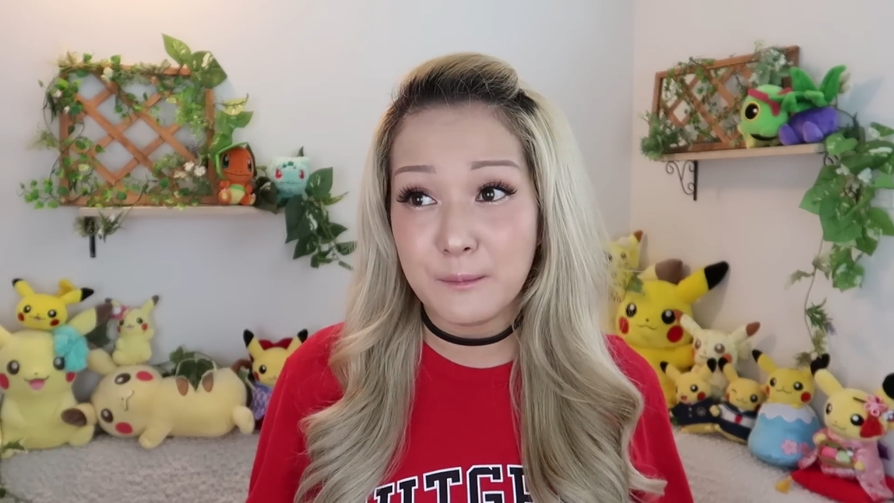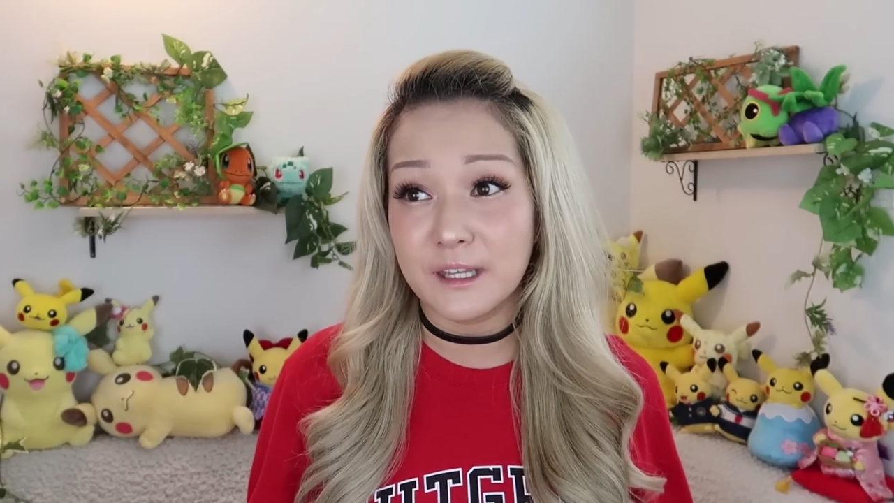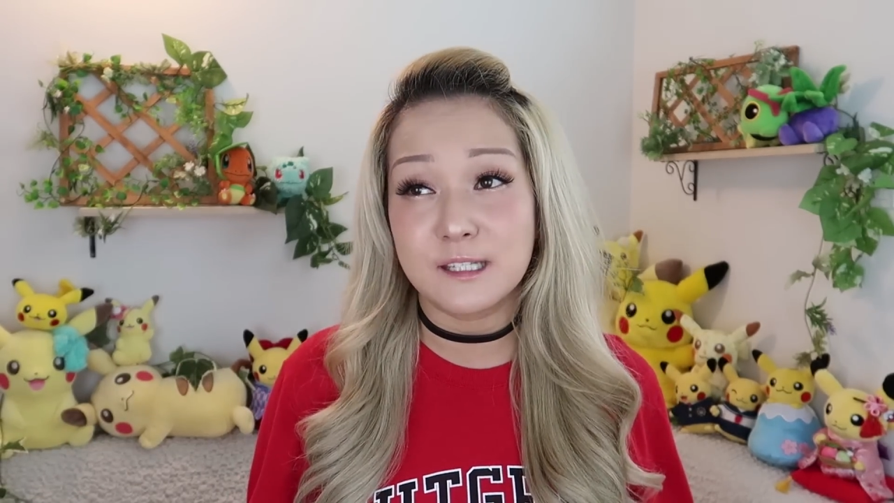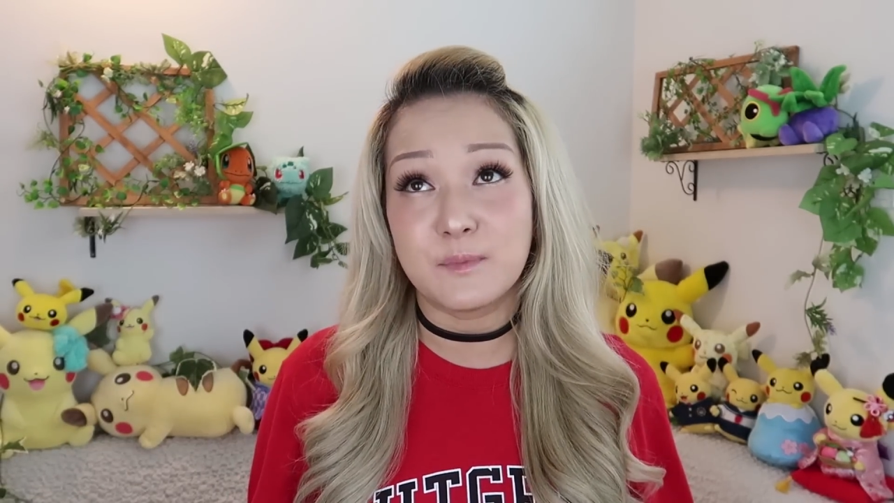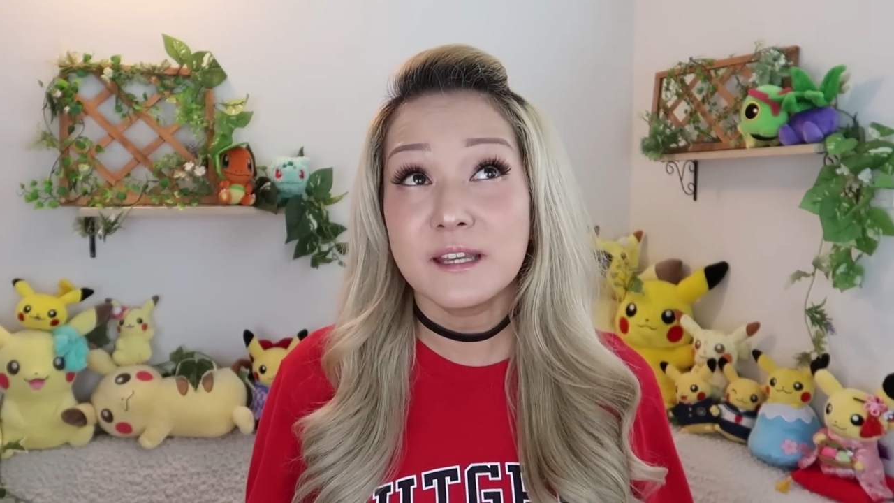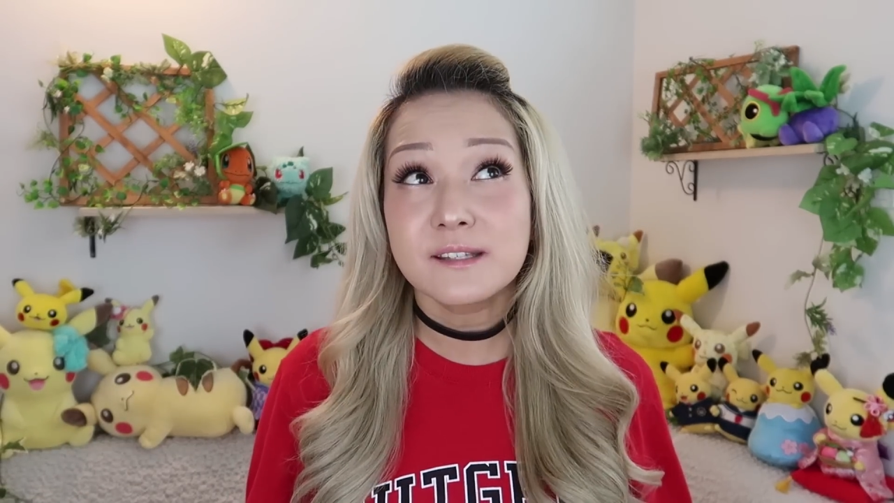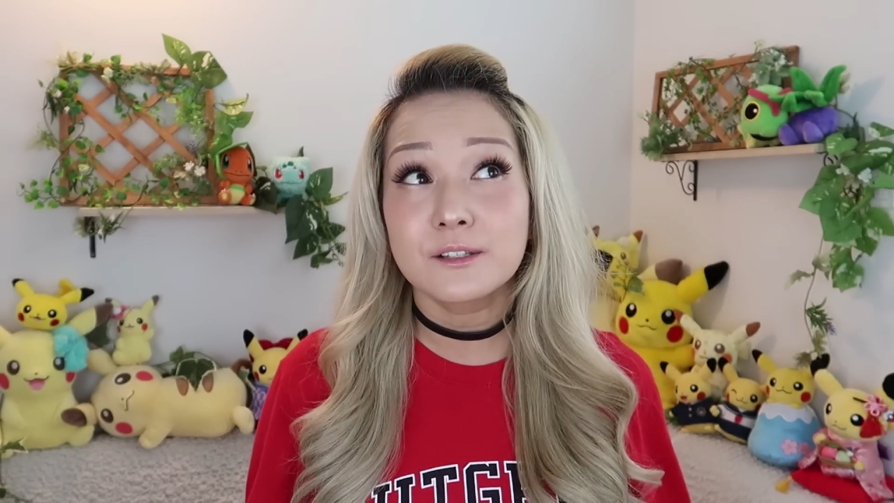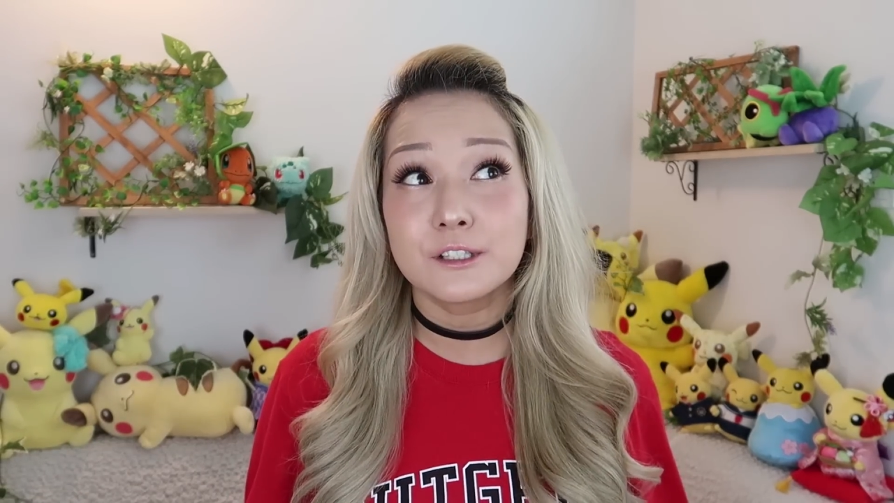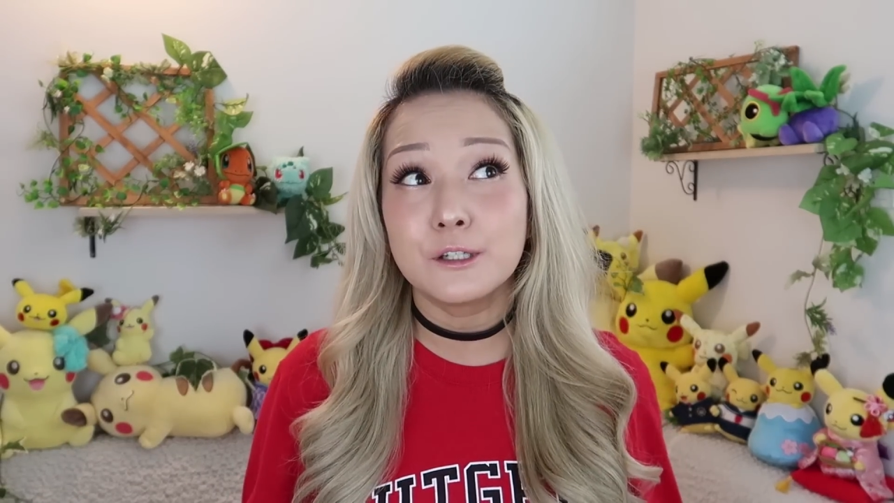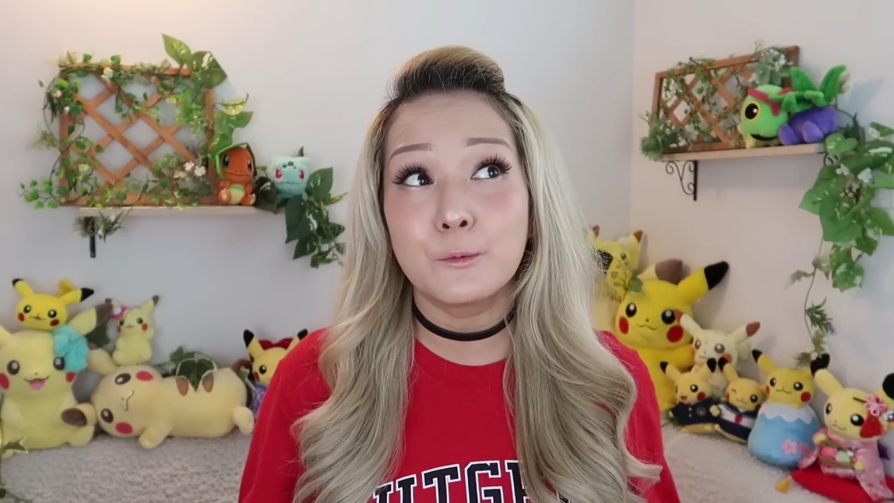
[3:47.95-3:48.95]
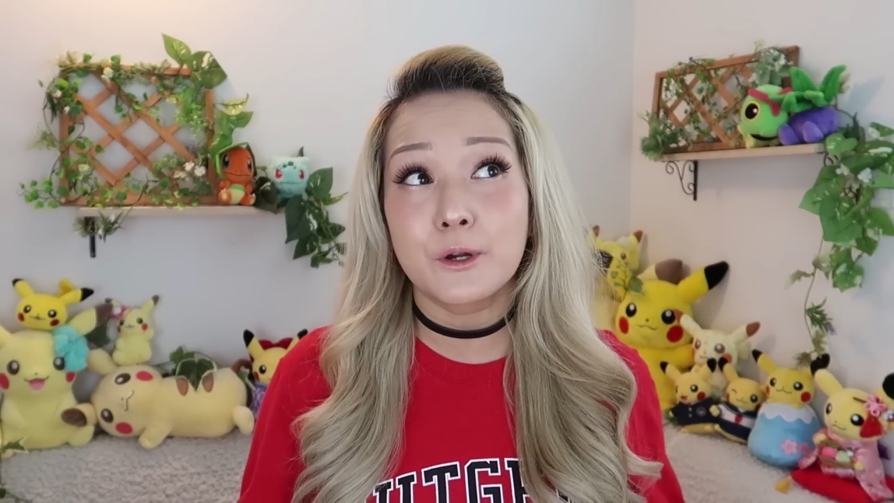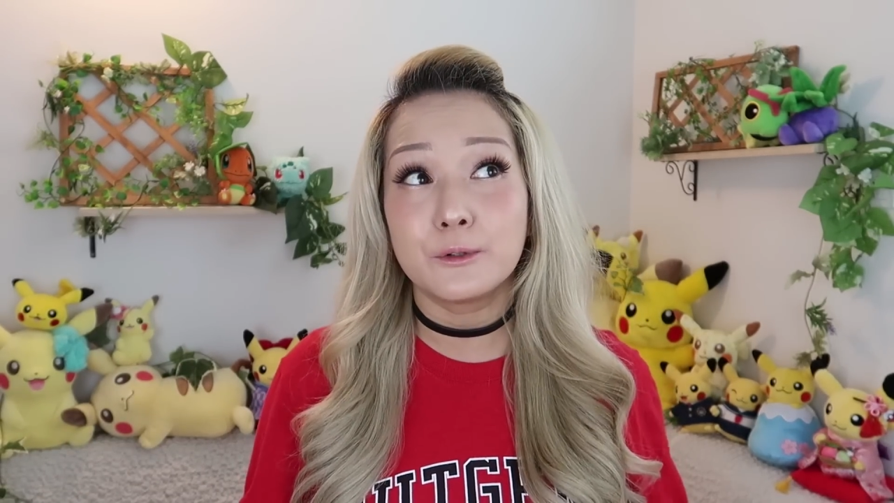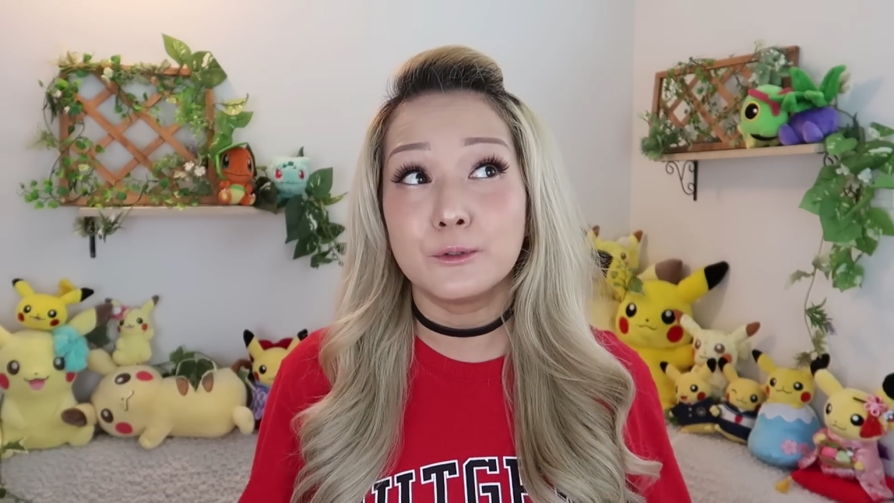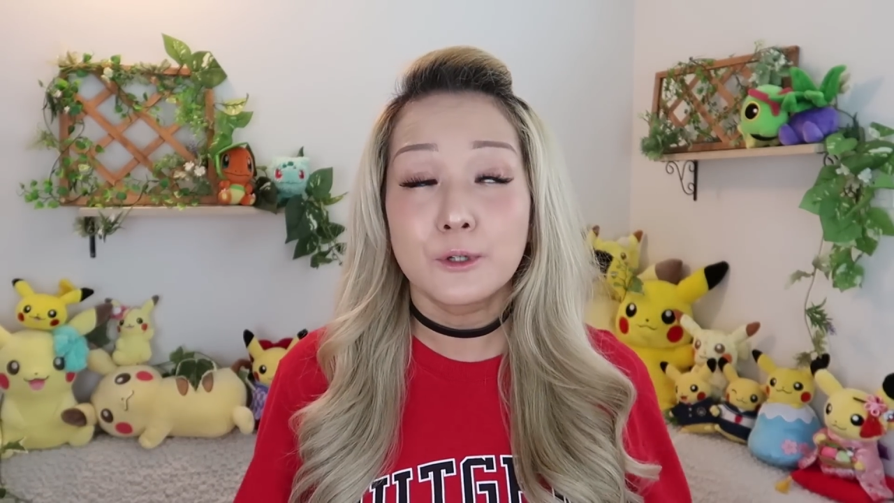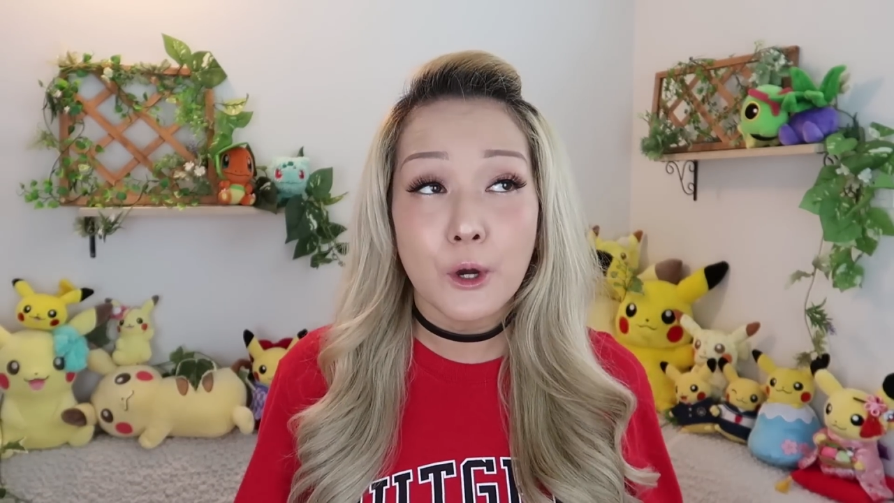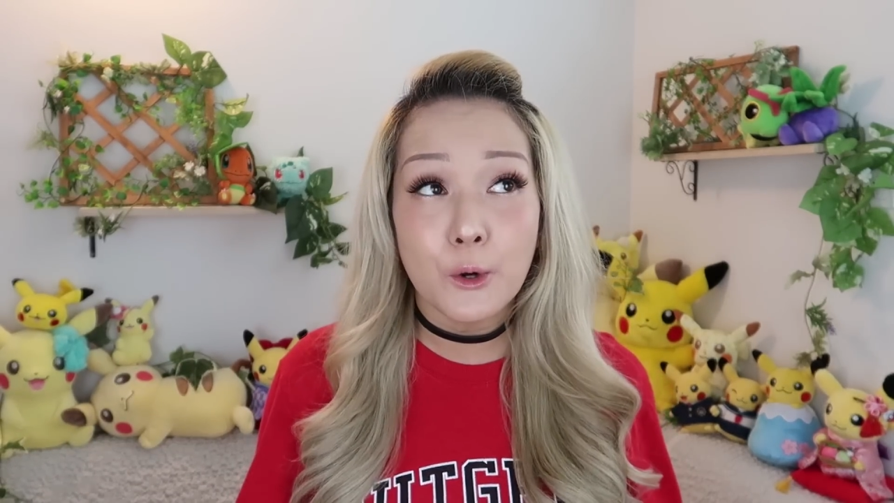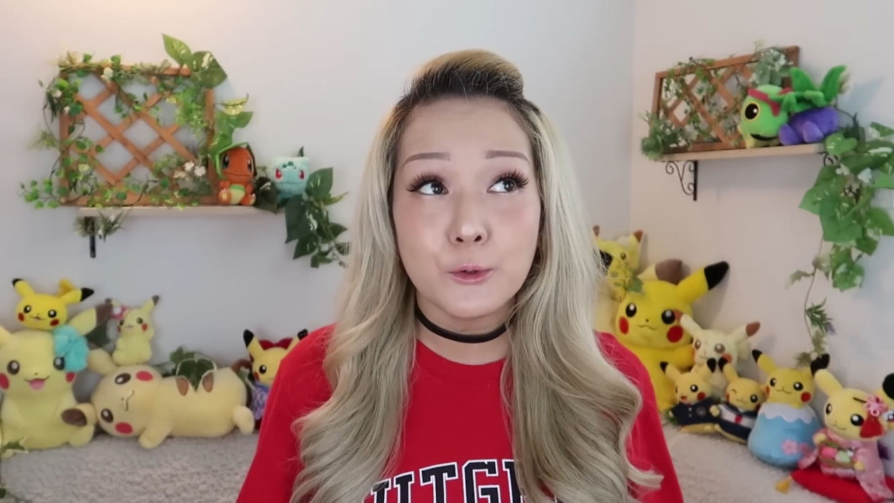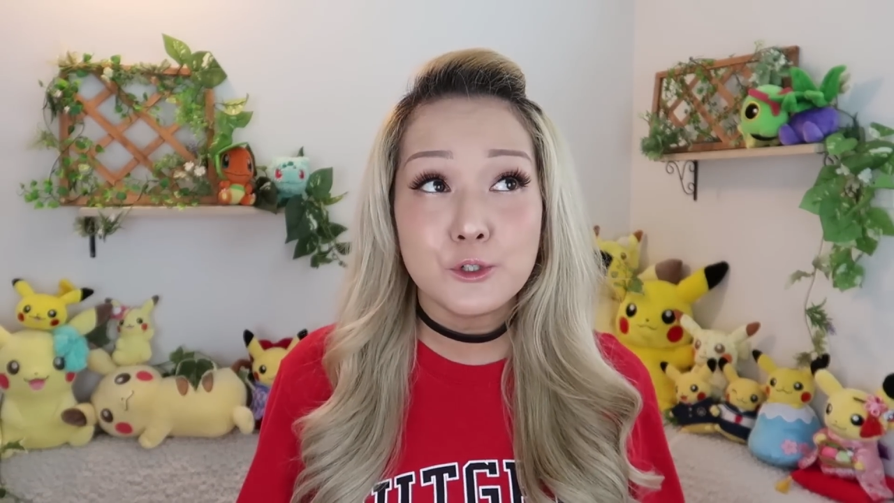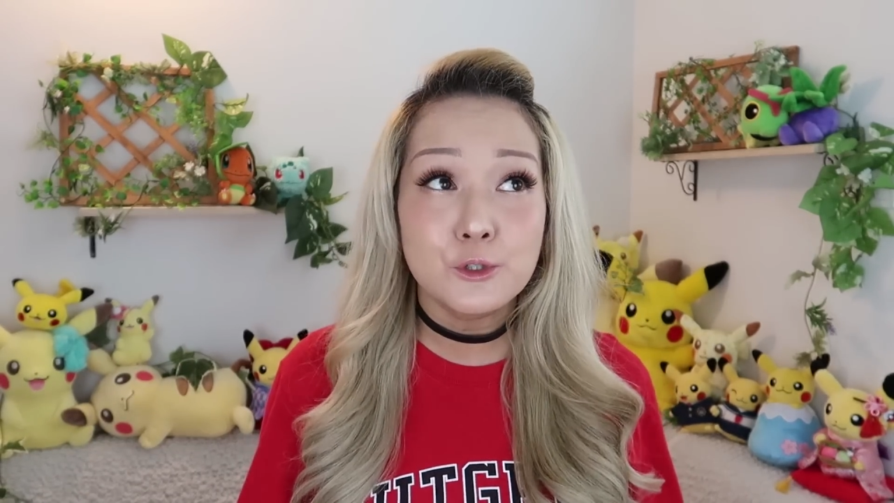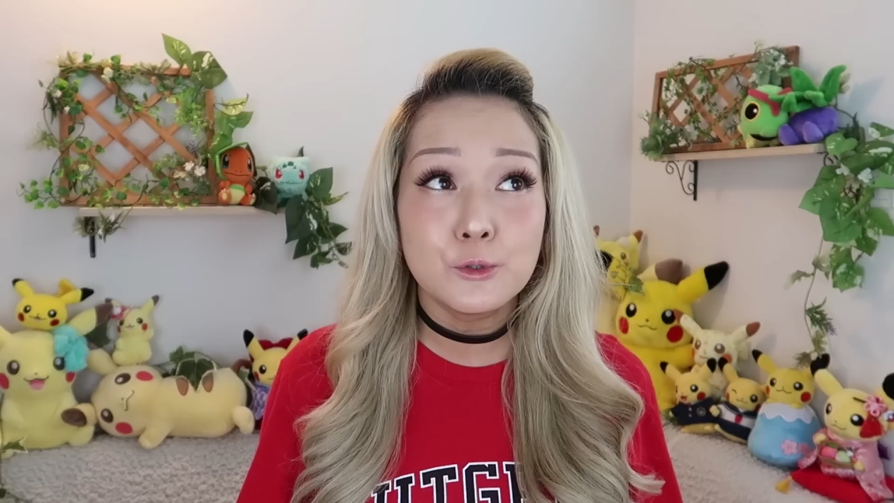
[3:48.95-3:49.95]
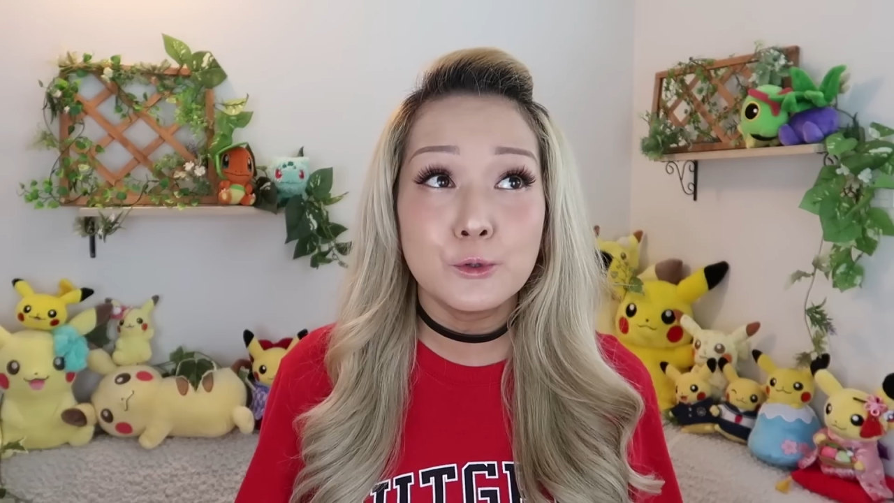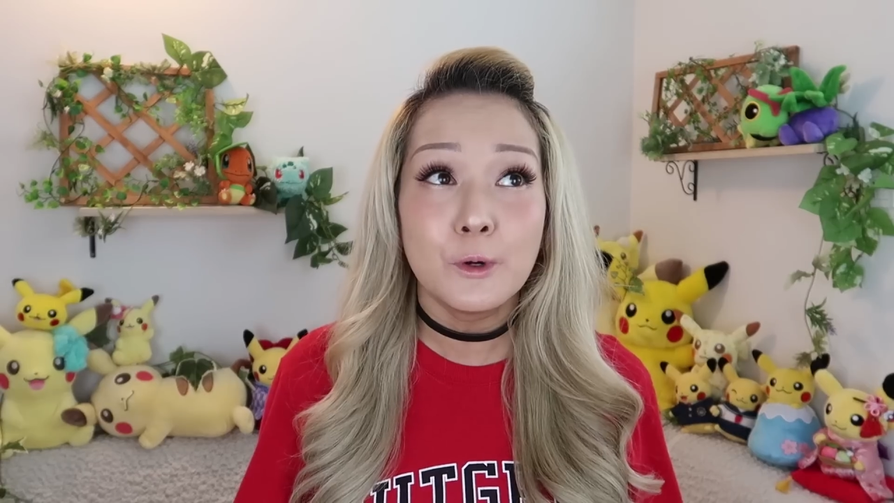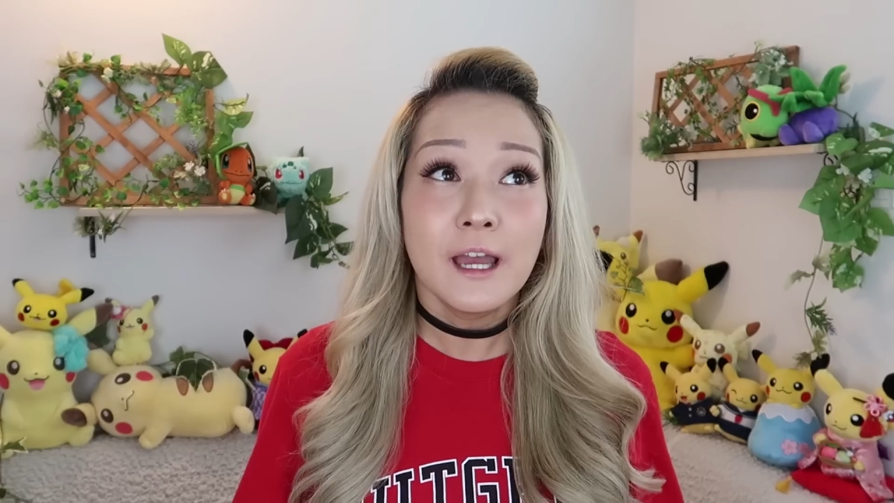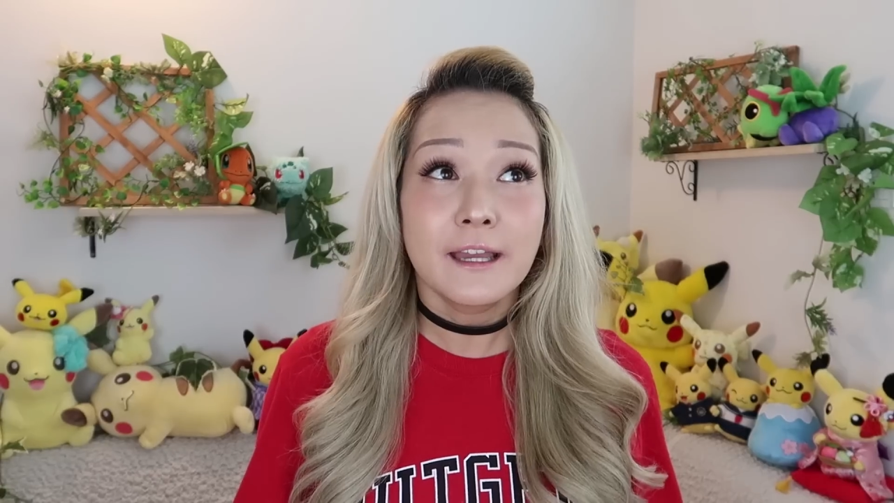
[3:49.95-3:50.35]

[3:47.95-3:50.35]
It's basically where you go to